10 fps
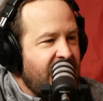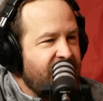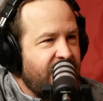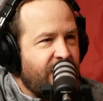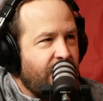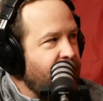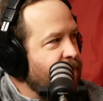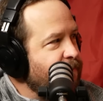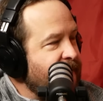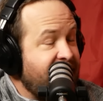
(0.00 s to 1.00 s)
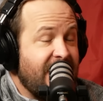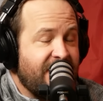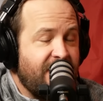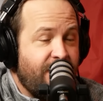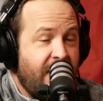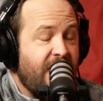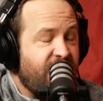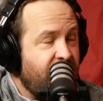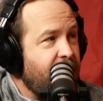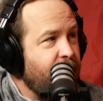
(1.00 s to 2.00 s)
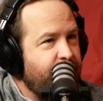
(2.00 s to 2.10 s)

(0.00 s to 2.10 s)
actually true. That's actually very true.